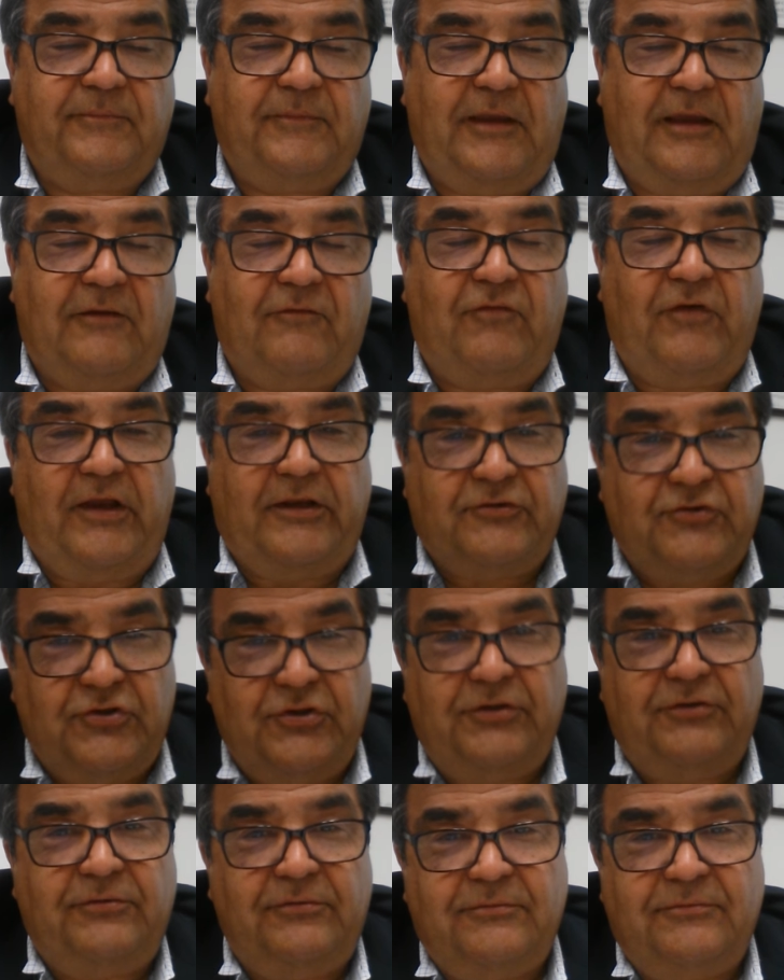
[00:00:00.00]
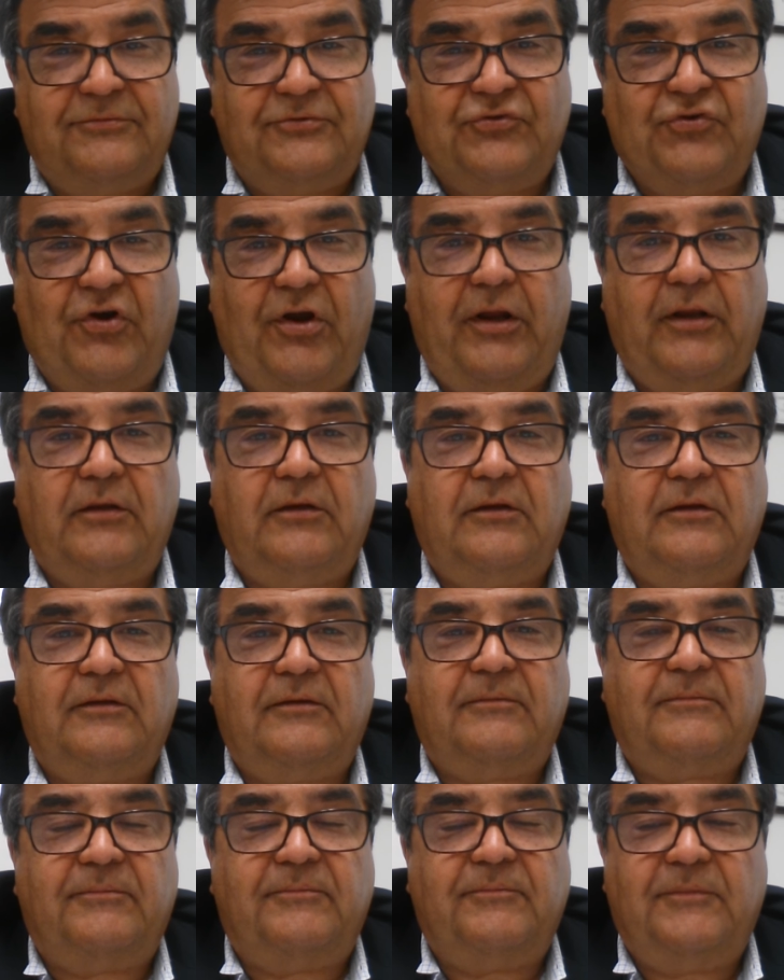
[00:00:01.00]
adventure trying
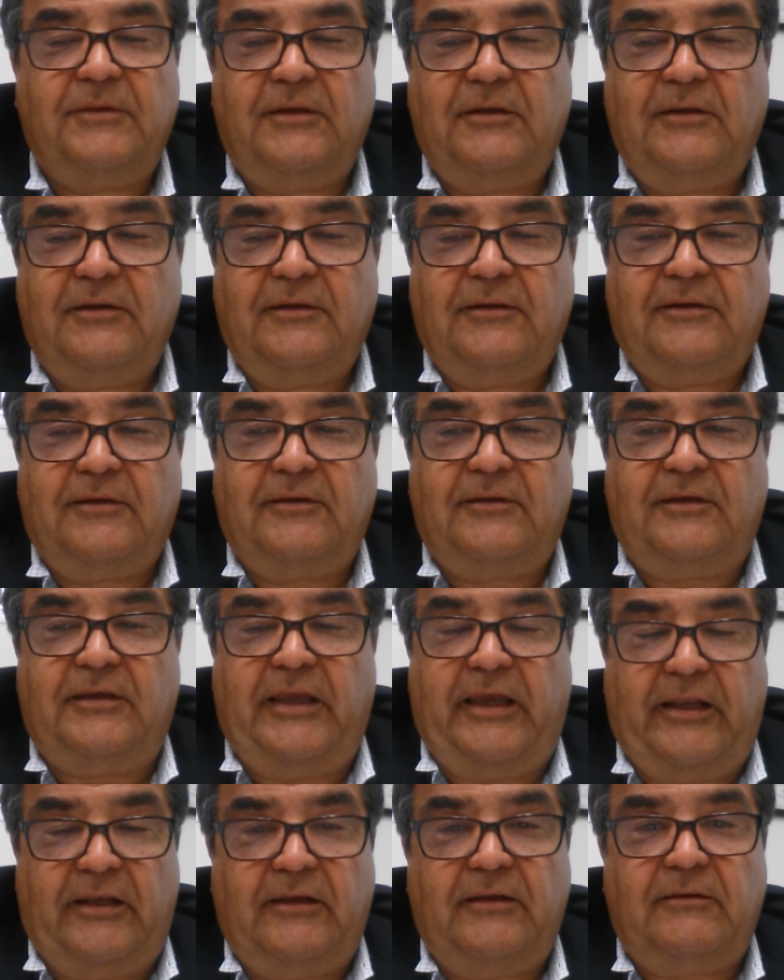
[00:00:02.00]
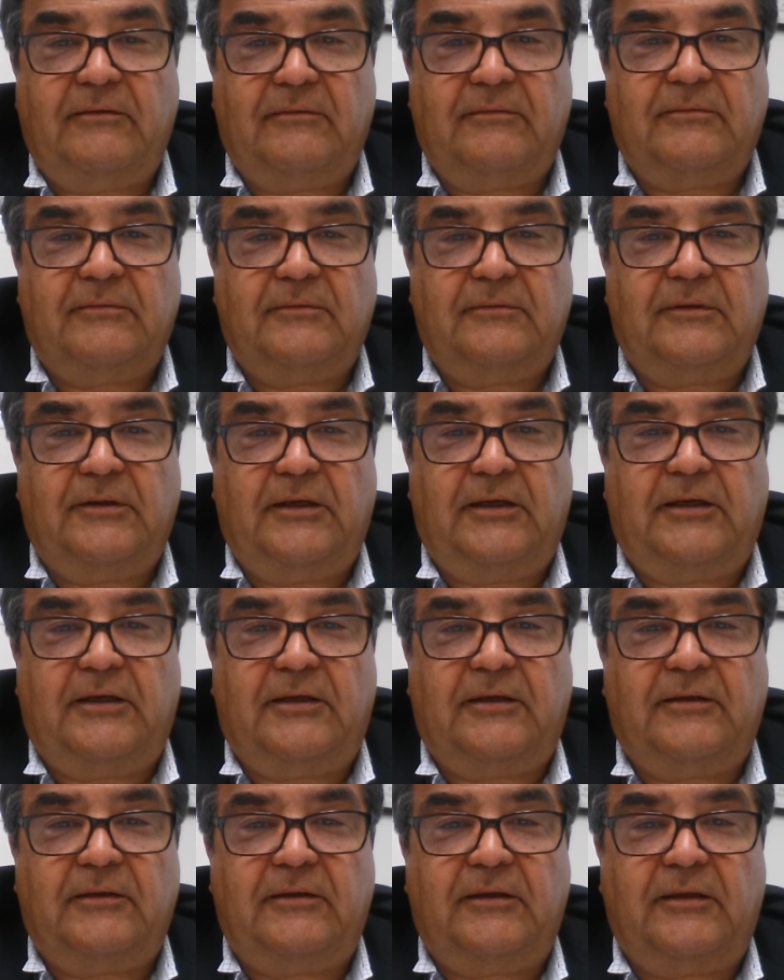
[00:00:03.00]
to get it
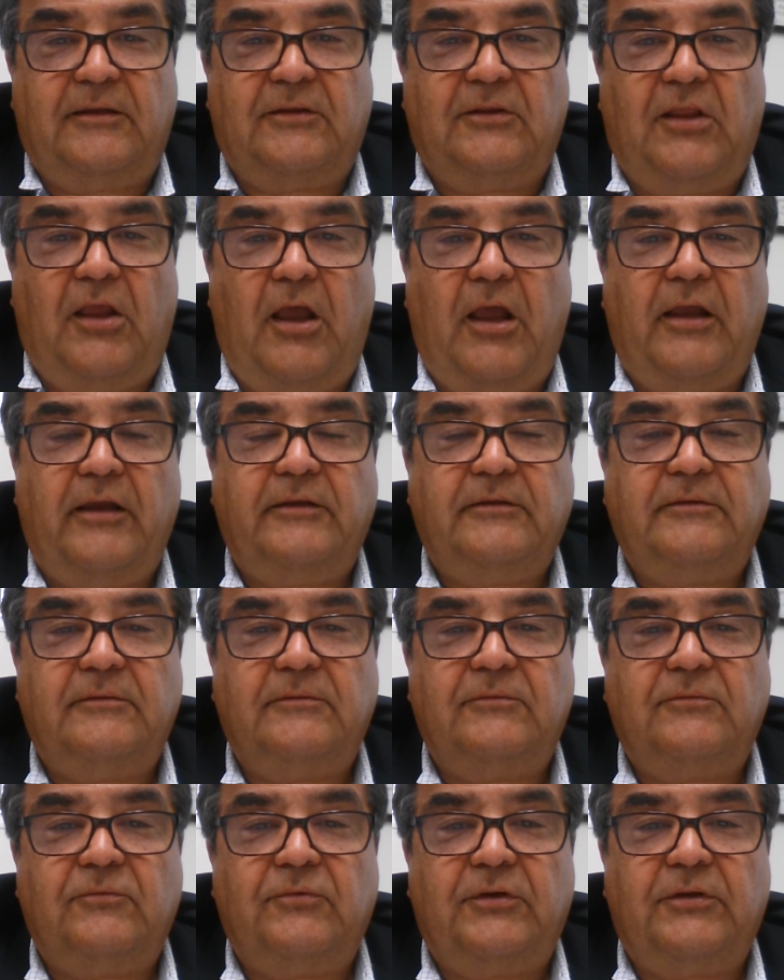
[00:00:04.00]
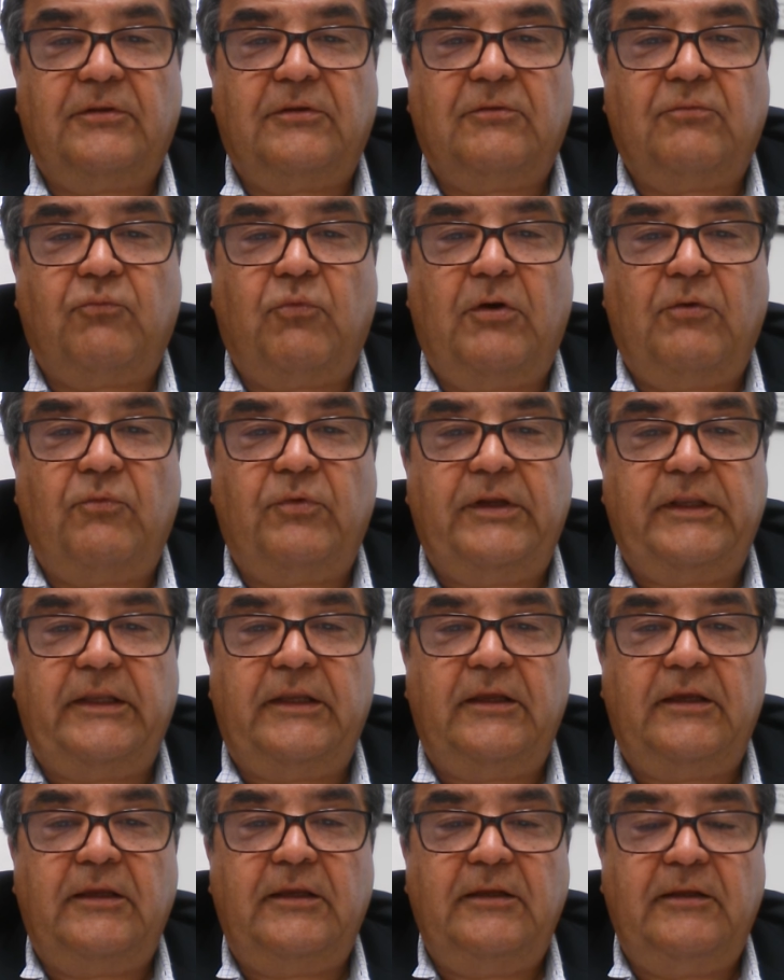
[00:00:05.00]
in line with what we
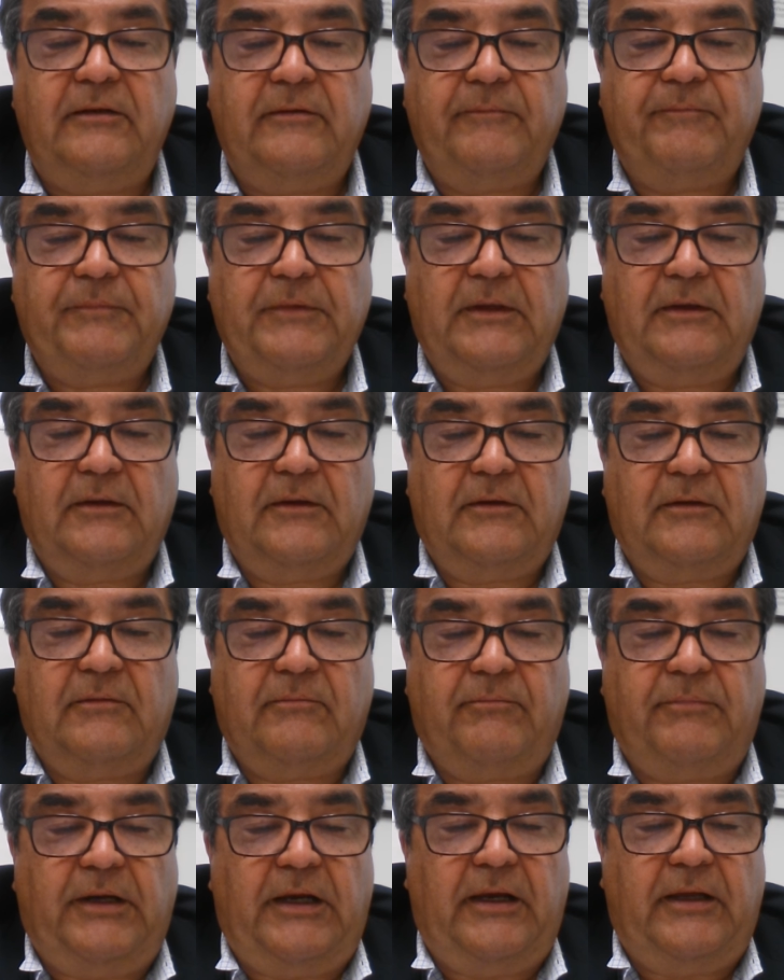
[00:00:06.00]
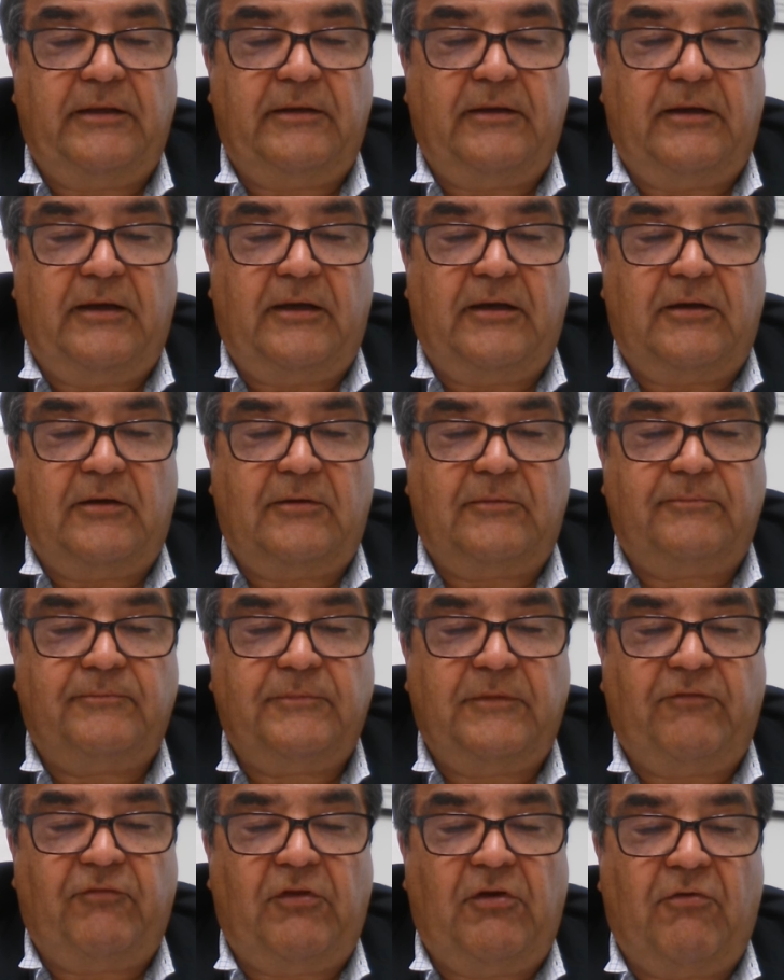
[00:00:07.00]
need, but
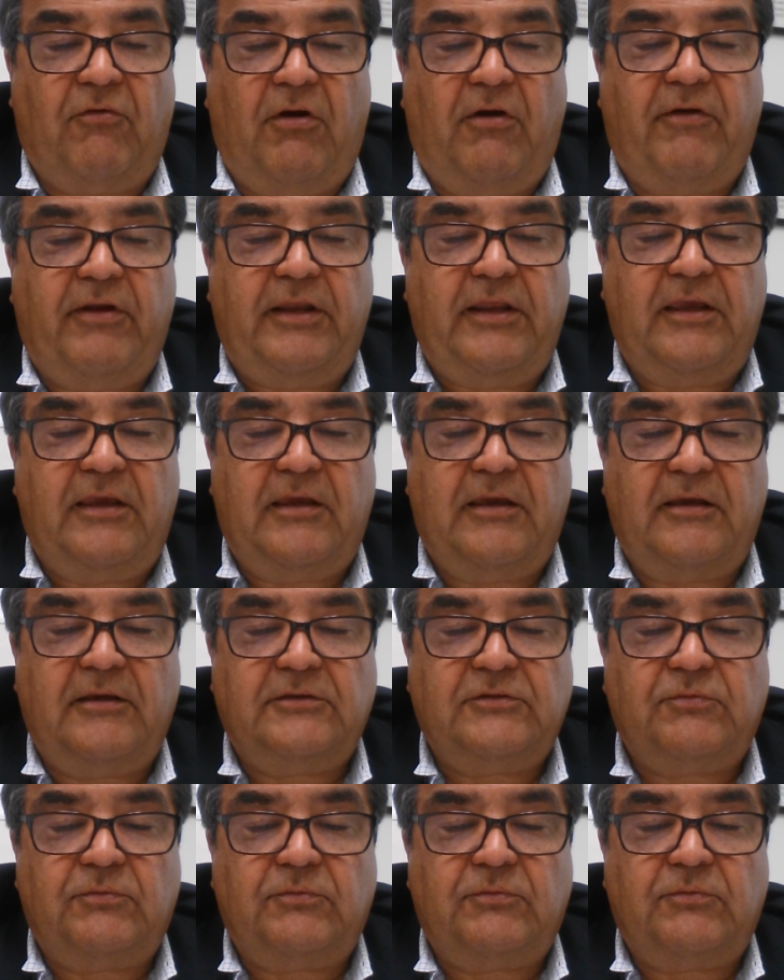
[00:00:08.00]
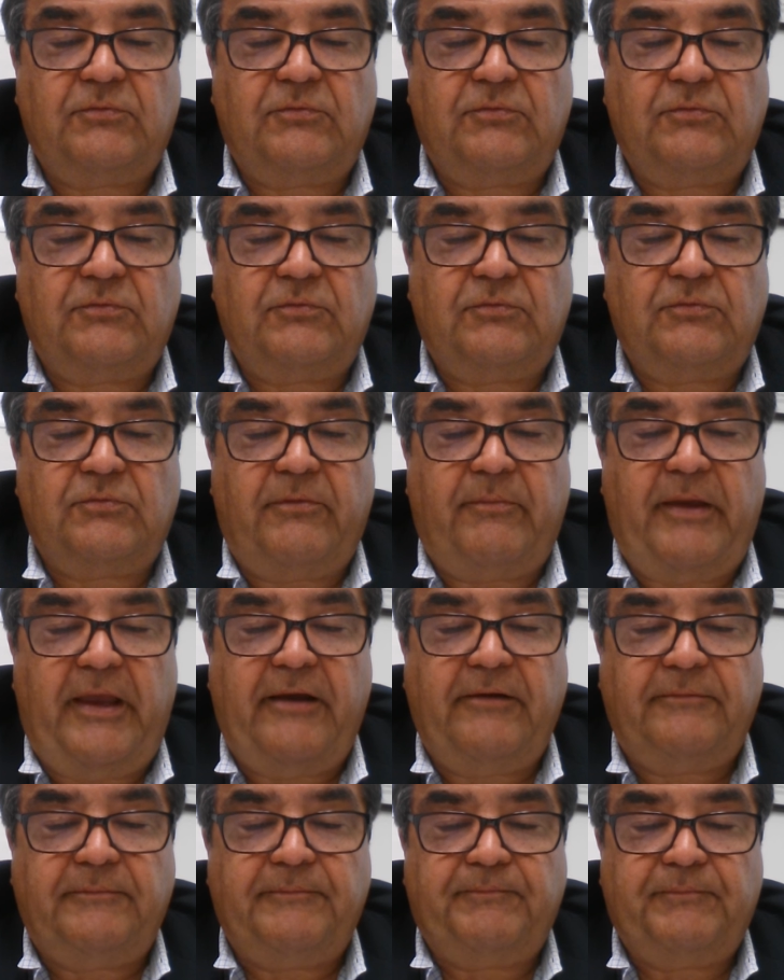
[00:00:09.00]
if there are any kinks, we'll iron them
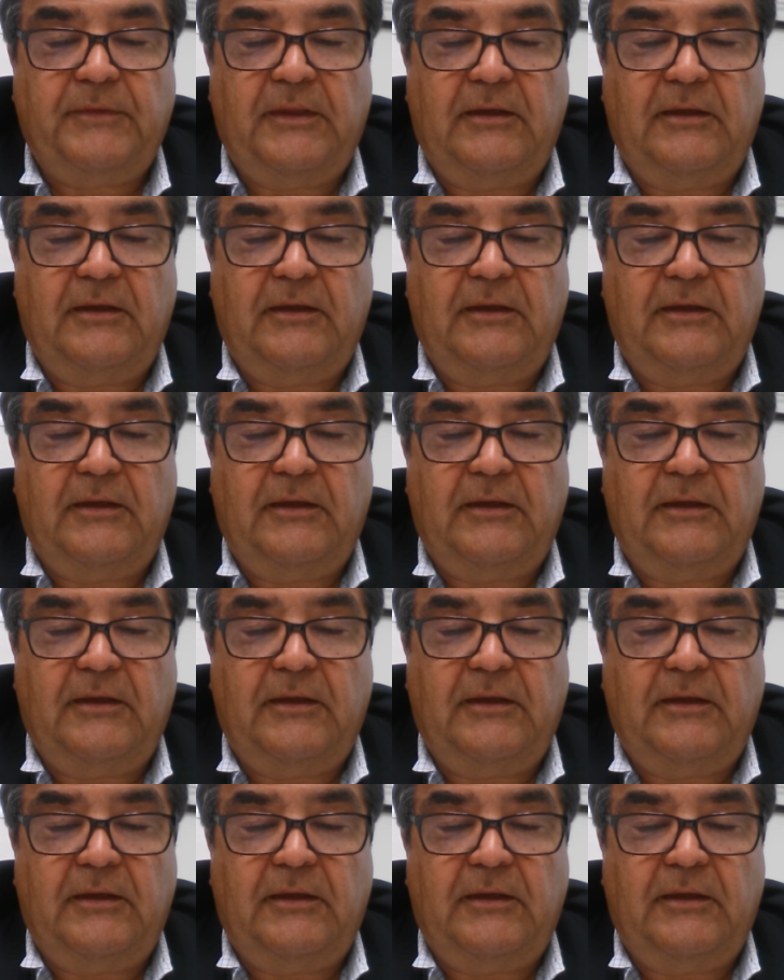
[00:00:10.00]
out.